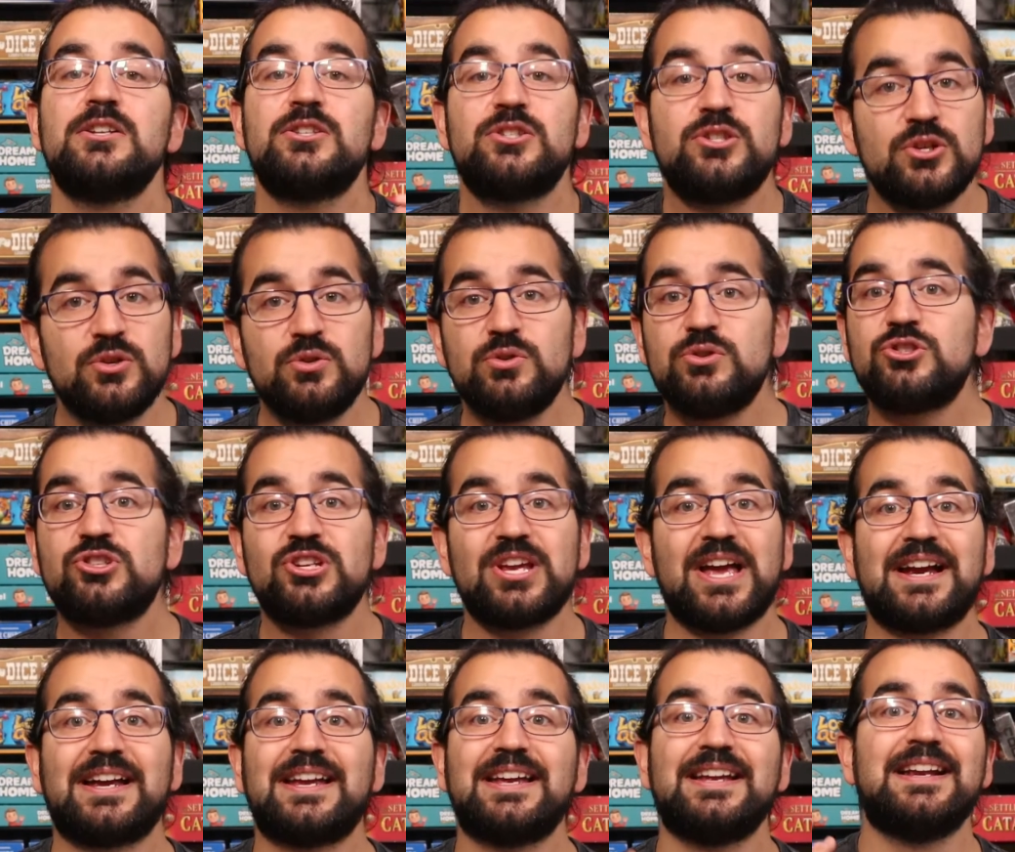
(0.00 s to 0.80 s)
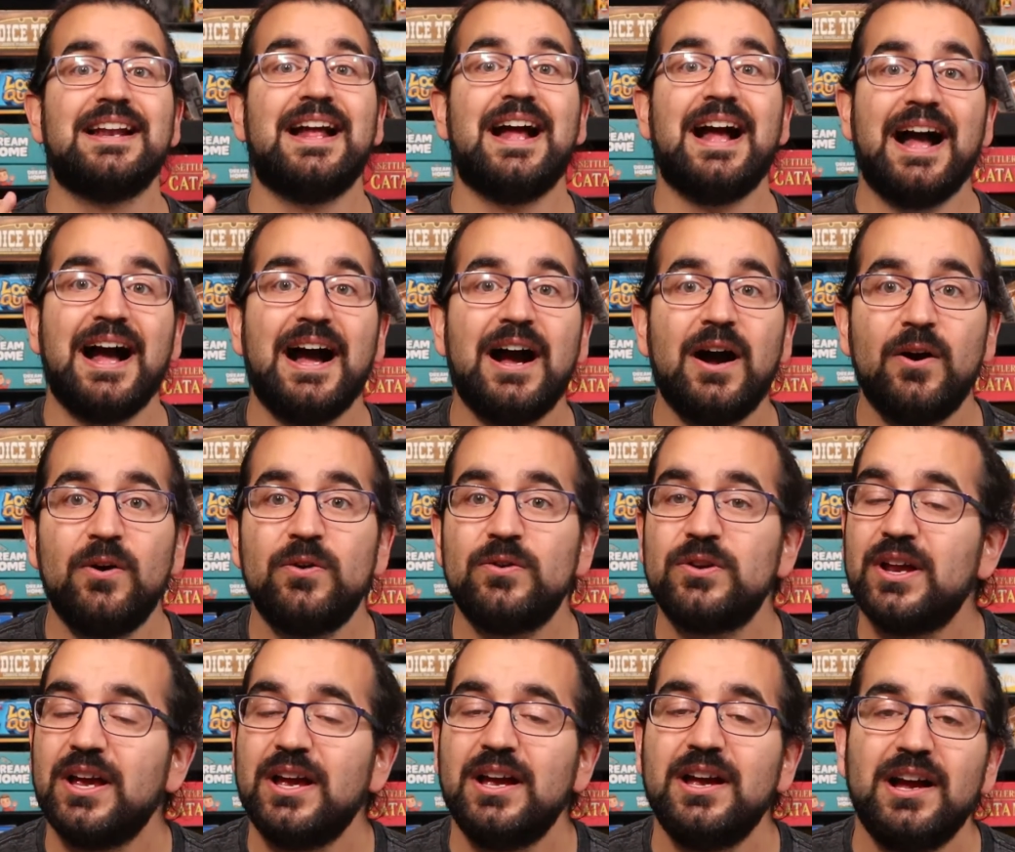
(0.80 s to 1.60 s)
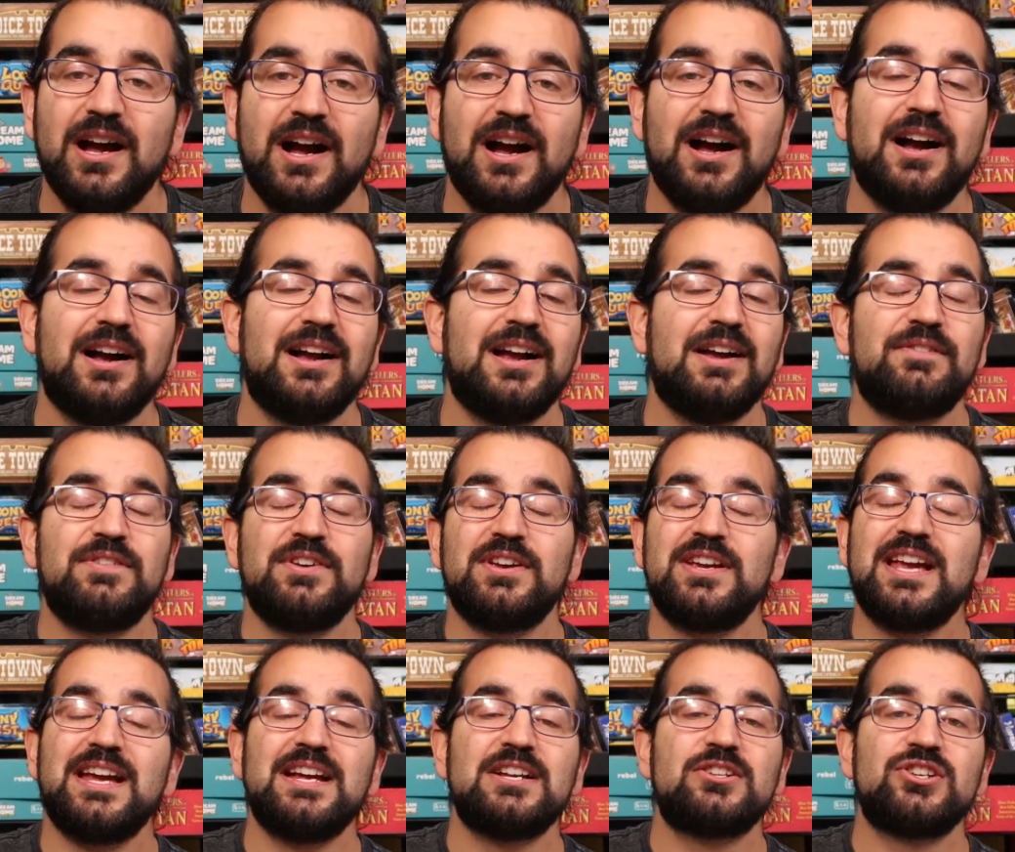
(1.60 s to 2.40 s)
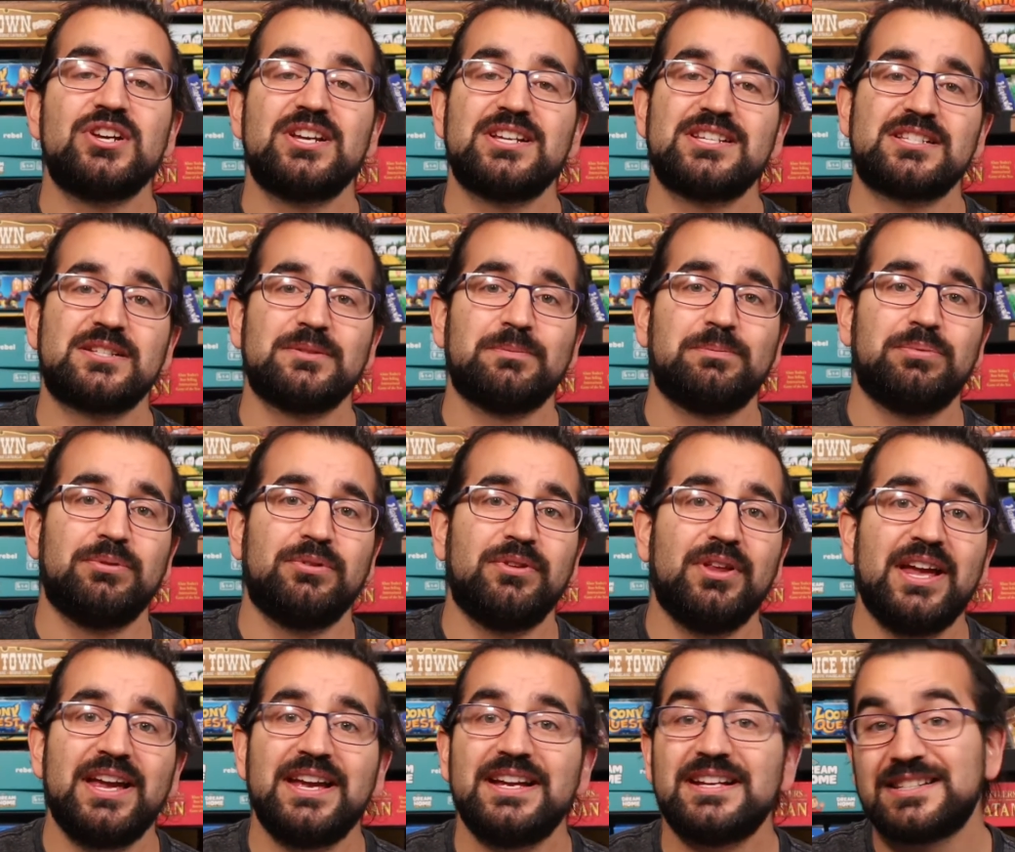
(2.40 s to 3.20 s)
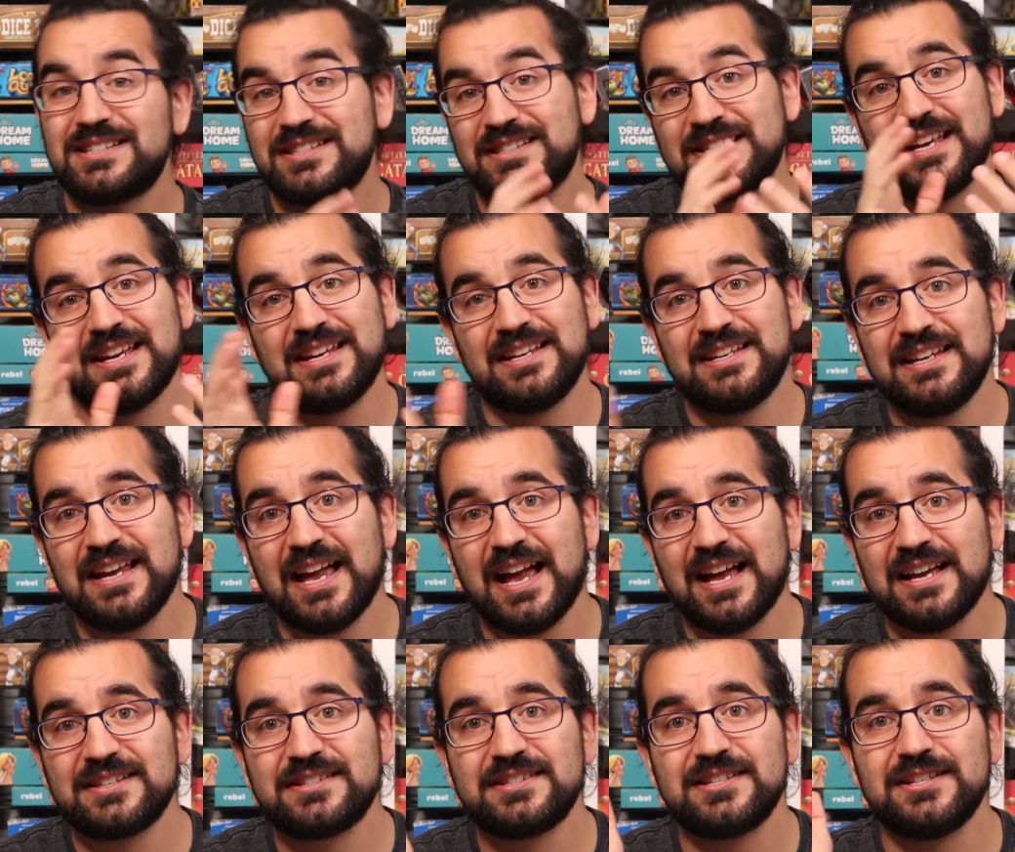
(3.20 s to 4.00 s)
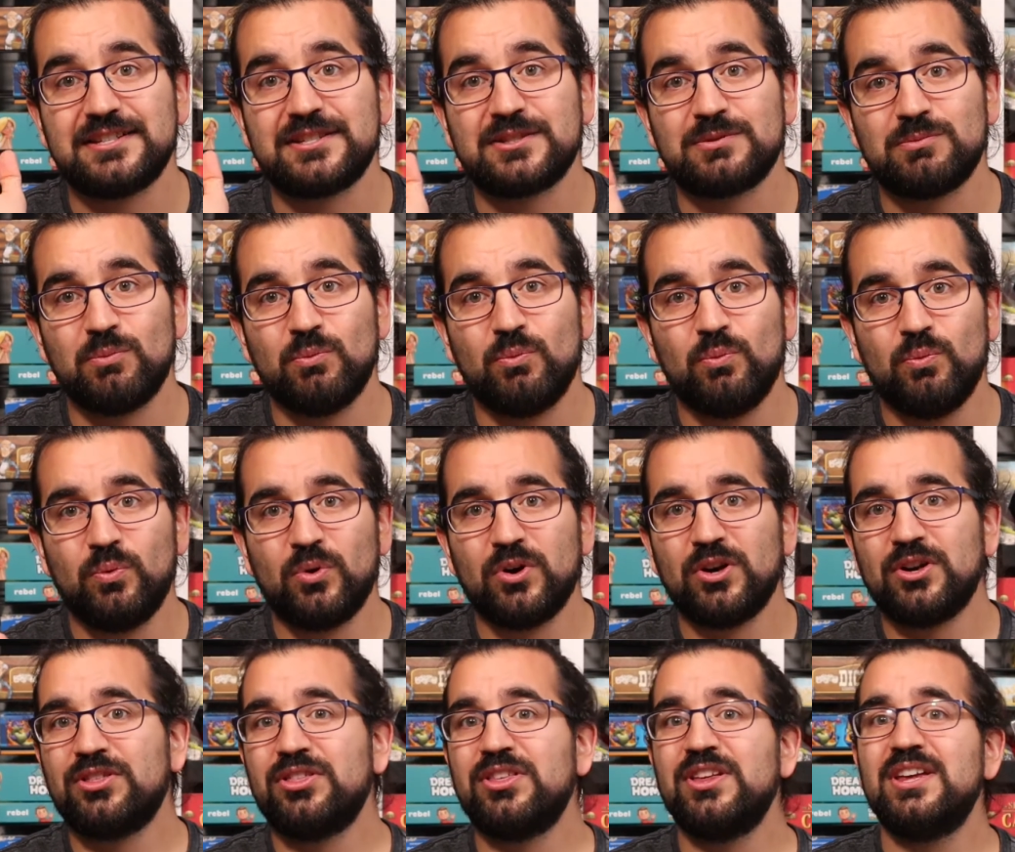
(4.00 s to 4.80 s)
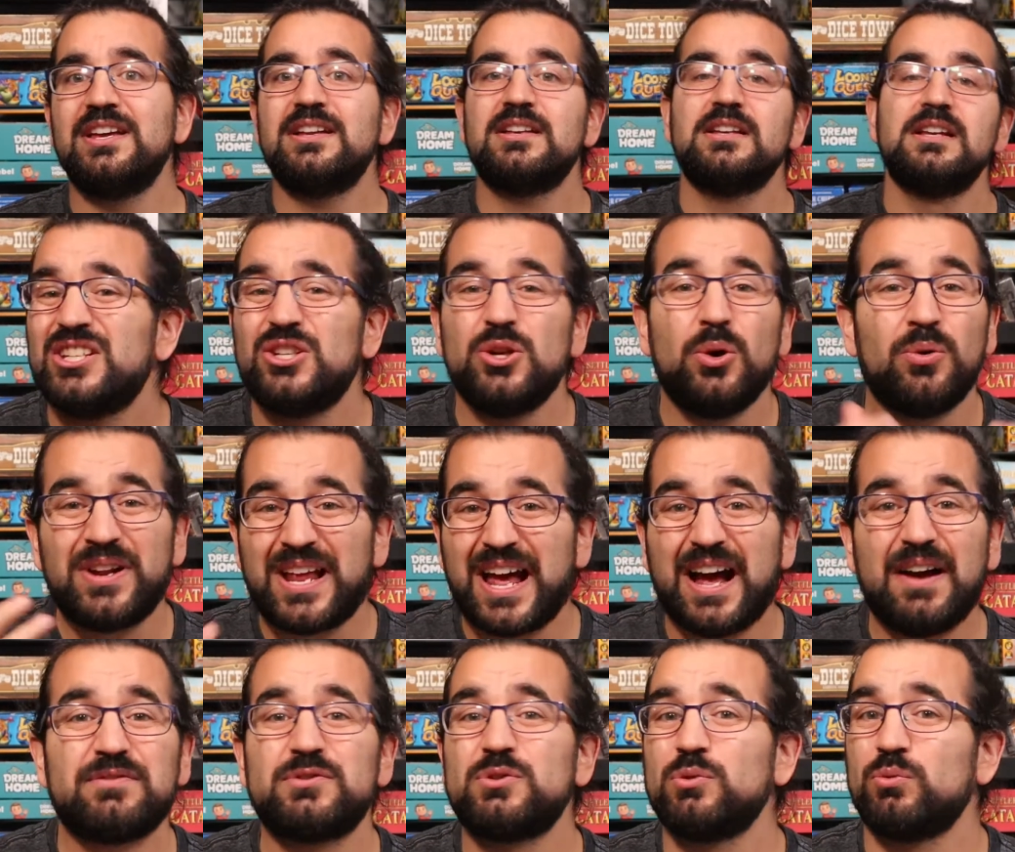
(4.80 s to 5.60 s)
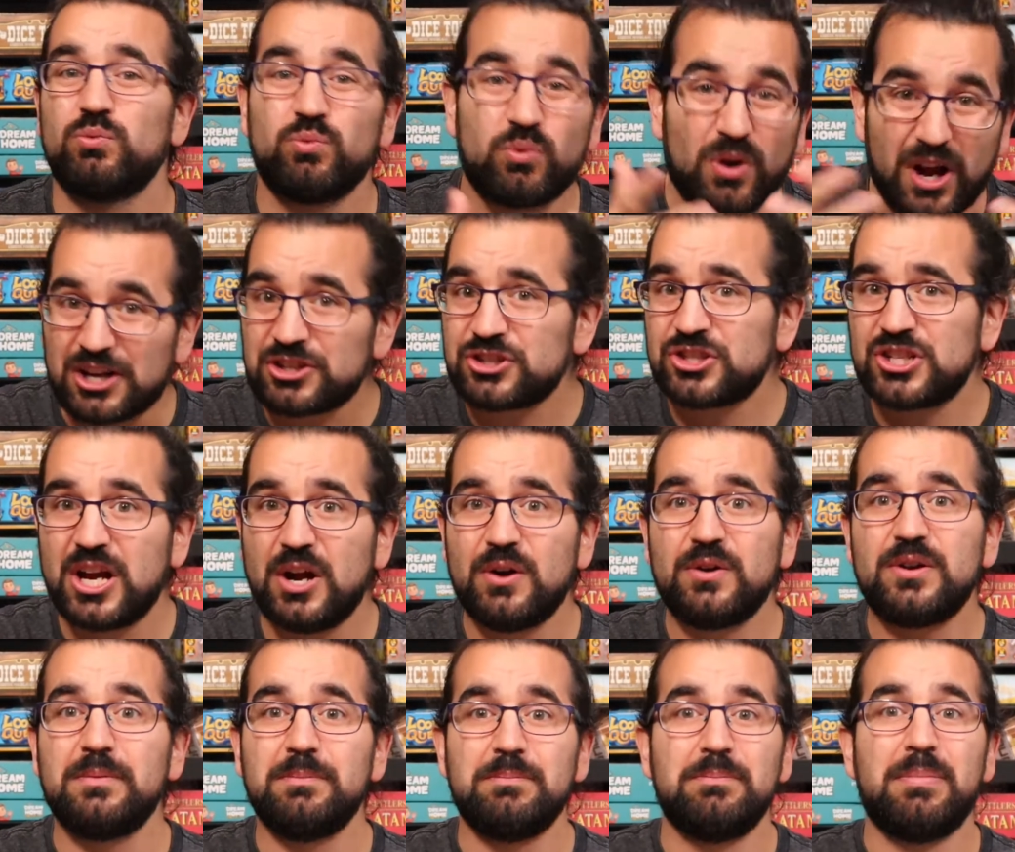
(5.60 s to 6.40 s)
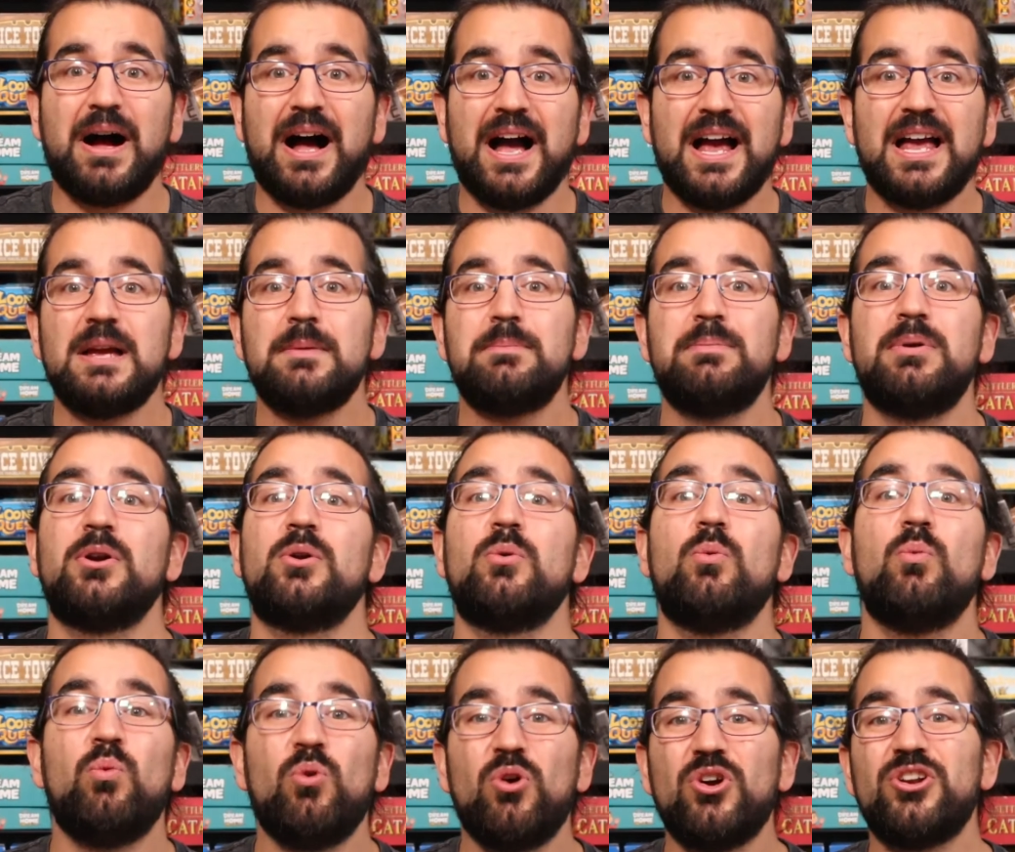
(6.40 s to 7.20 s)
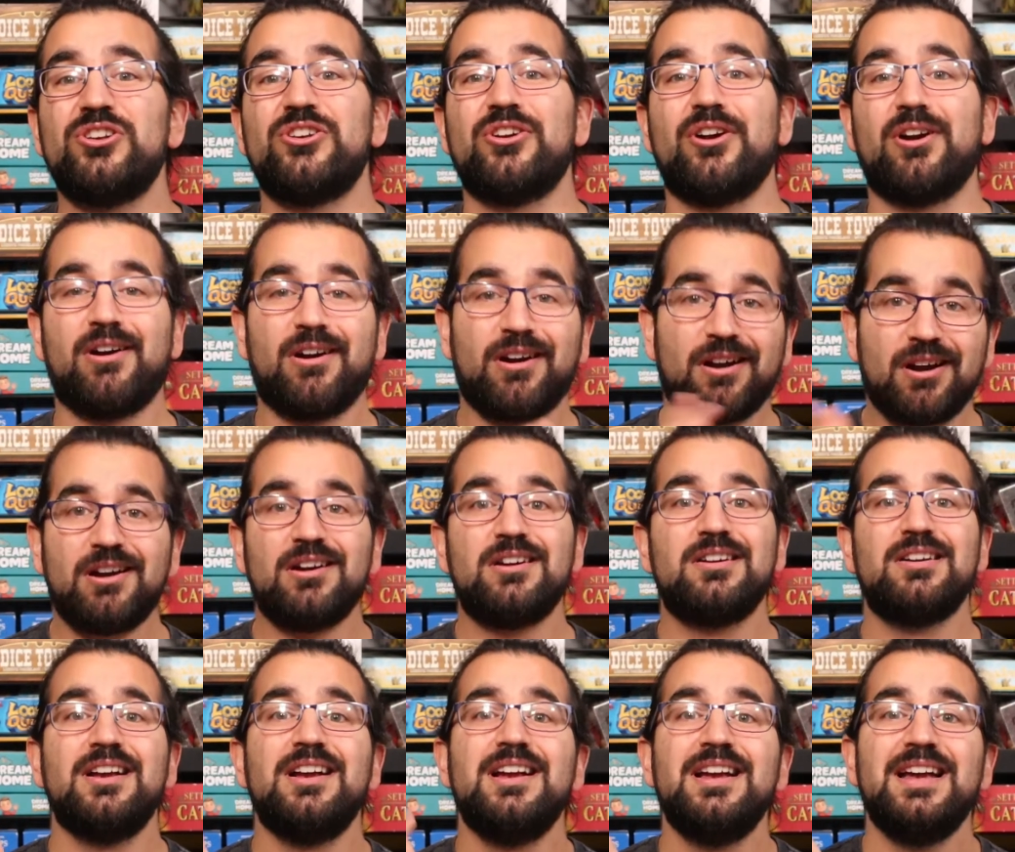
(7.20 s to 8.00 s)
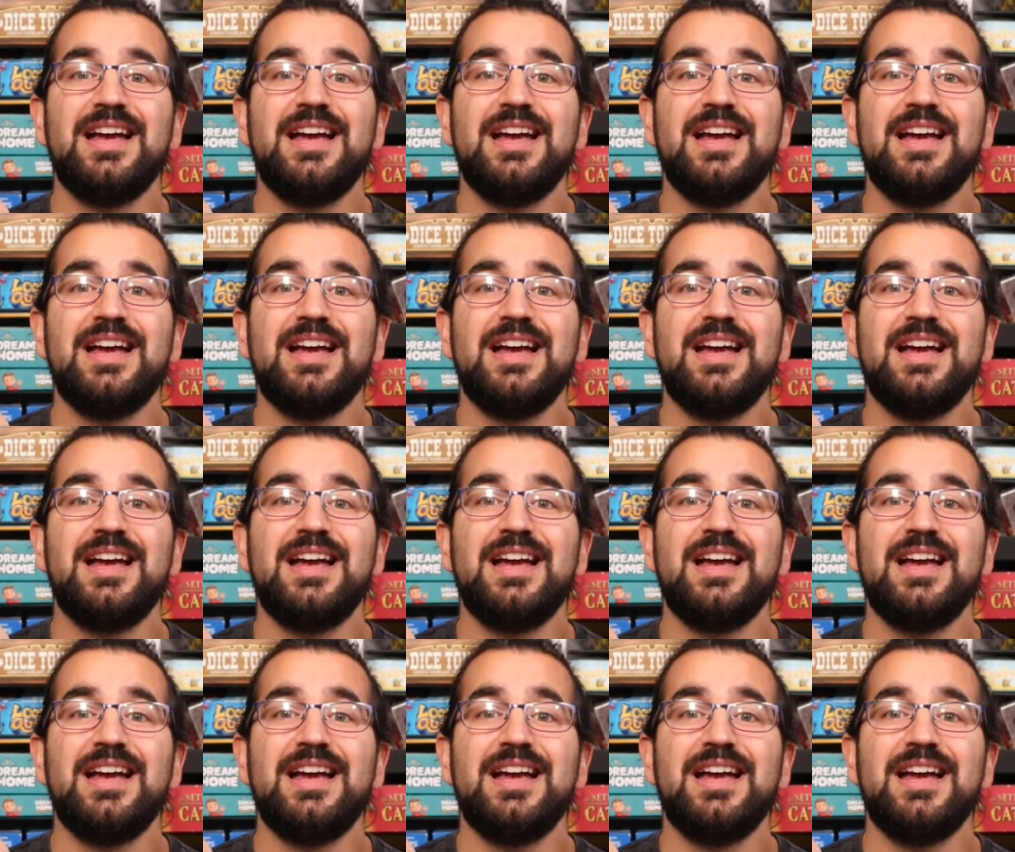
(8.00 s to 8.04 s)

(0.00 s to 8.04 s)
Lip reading: Do check it out. If you get a chance to play it, say yes, it's worth it. You don't have to rush out and buy it, but it wouldn't hurt